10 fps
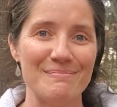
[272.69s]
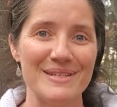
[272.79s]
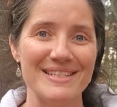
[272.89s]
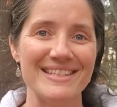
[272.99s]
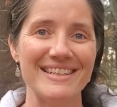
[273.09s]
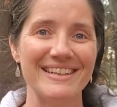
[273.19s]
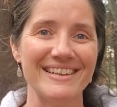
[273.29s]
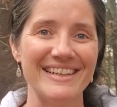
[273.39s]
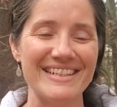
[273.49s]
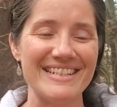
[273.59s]
Missing
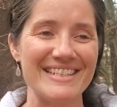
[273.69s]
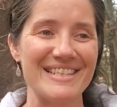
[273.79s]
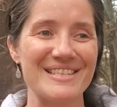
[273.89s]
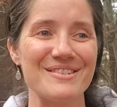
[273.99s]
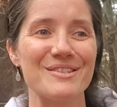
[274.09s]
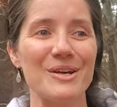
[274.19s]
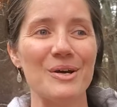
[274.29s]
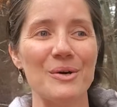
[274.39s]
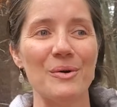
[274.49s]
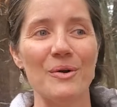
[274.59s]
lynx.
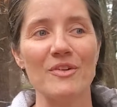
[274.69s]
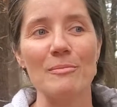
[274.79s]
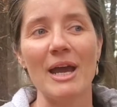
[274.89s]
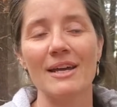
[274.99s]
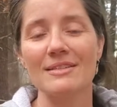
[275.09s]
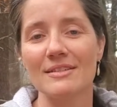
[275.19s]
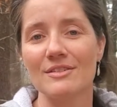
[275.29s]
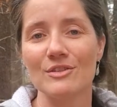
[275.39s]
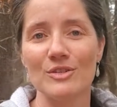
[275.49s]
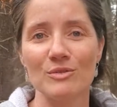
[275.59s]
So over the past
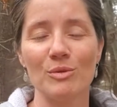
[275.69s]
6 years,